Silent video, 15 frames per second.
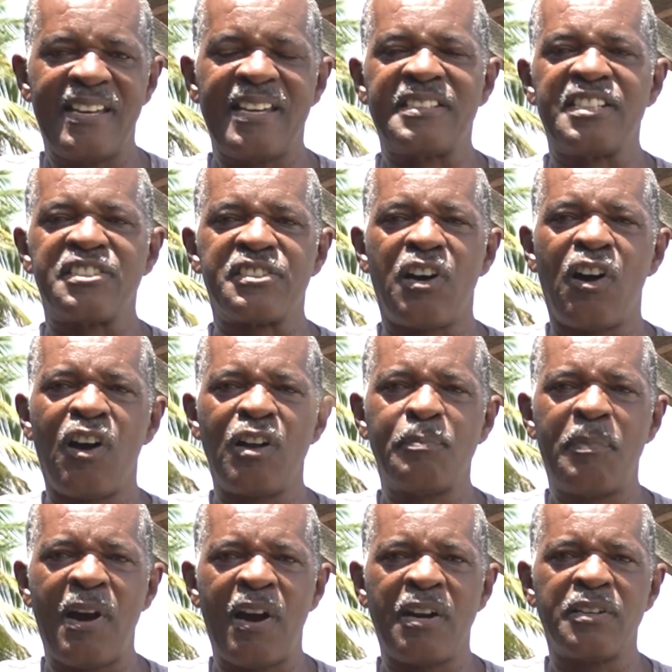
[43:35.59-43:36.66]
it is all
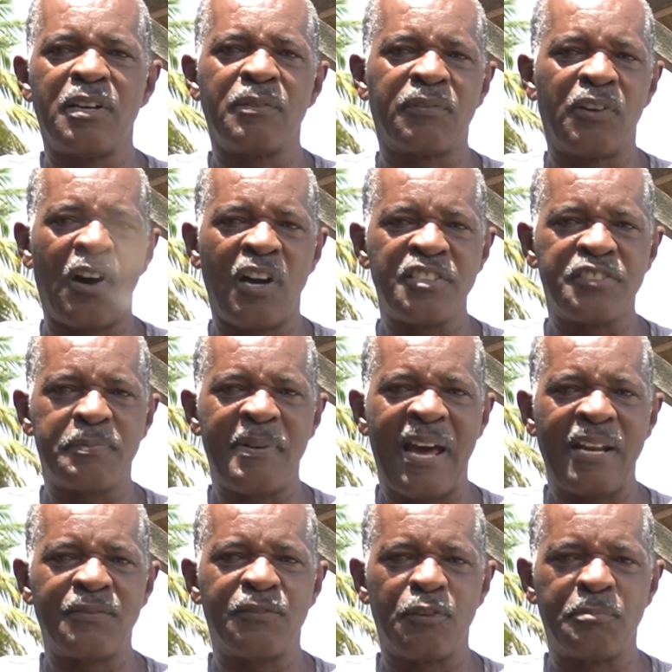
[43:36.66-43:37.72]
part of God's
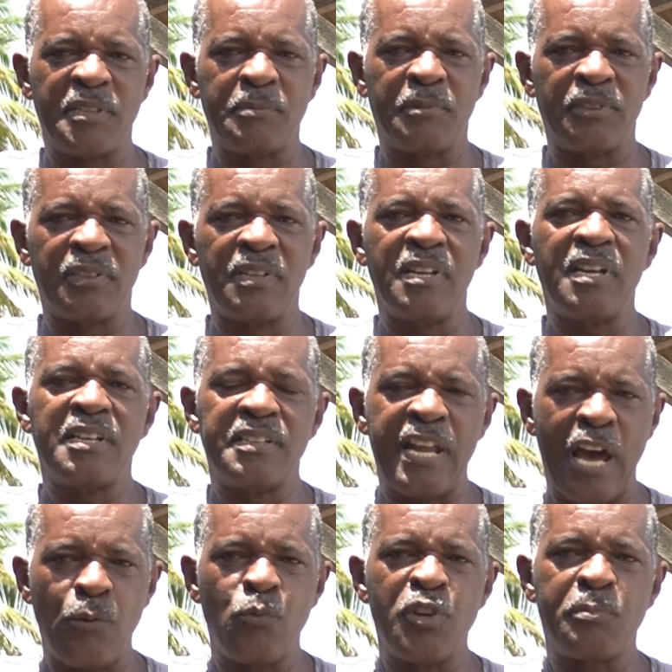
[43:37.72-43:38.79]
plan for people,
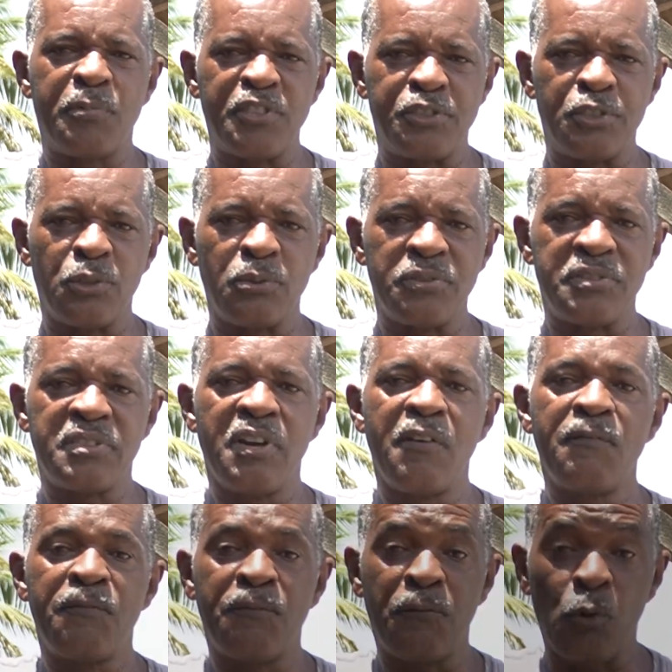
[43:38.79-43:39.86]
that we produce
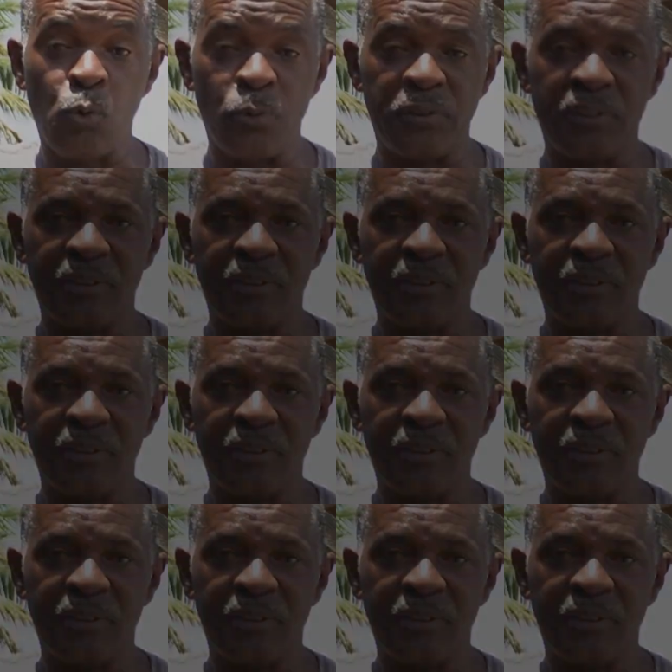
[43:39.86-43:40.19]
food.